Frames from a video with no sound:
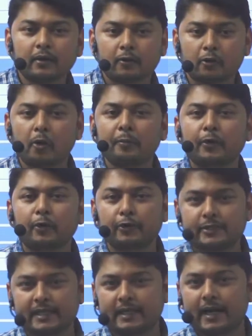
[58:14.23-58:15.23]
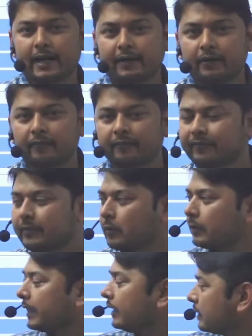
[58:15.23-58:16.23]
crop producing land.
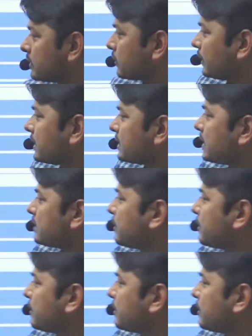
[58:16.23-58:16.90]
Okay, so this is